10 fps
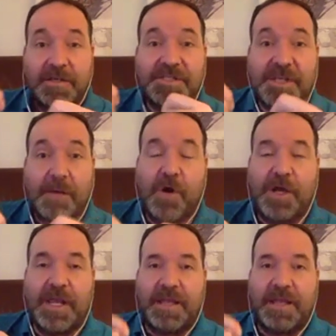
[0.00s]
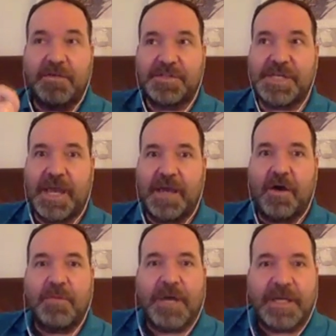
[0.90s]
someone and you say,
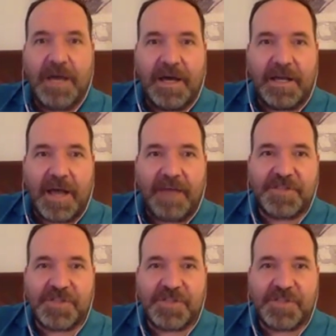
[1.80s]
oh my God, I